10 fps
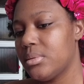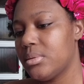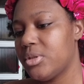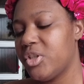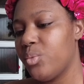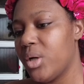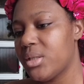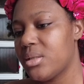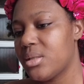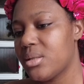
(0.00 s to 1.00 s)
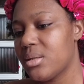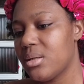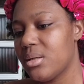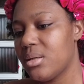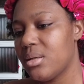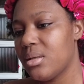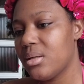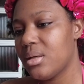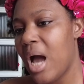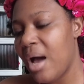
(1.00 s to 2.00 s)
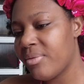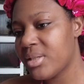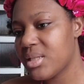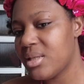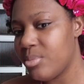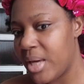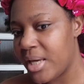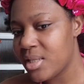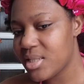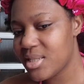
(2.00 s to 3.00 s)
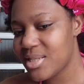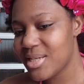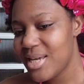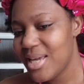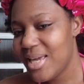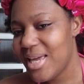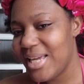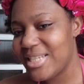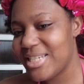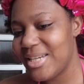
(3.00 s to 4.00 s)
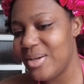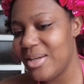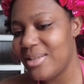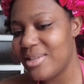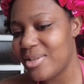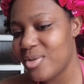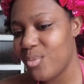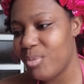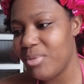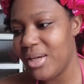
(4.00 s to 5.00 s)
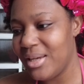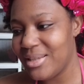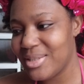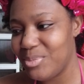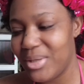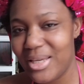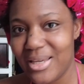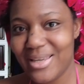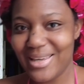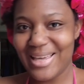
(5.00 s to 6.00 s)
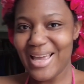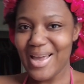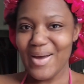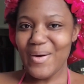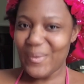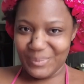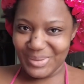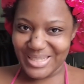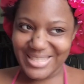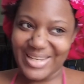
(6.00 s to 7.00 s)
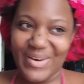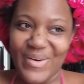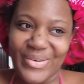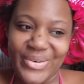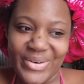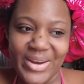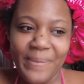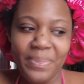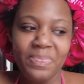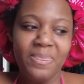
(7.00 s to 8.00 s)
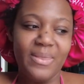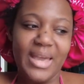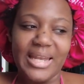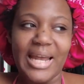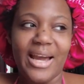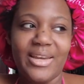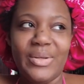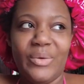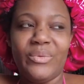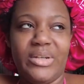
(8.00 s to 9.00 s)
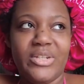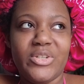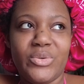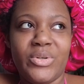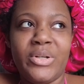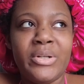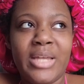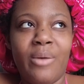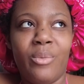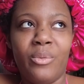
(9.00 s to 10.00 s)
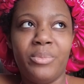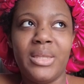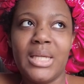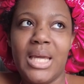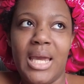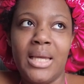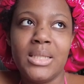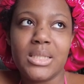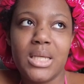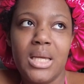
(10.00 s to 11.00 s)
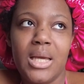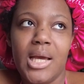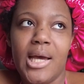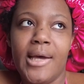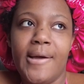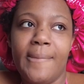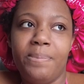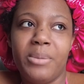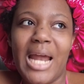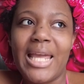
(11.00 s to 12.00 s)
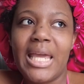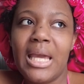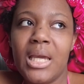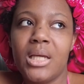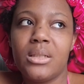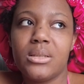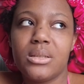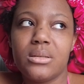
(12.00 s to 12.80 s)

She wants, obviously, the best, and she doesn't want me to be homeless and hungry. And I, reassured her that won't be the case. But I can't,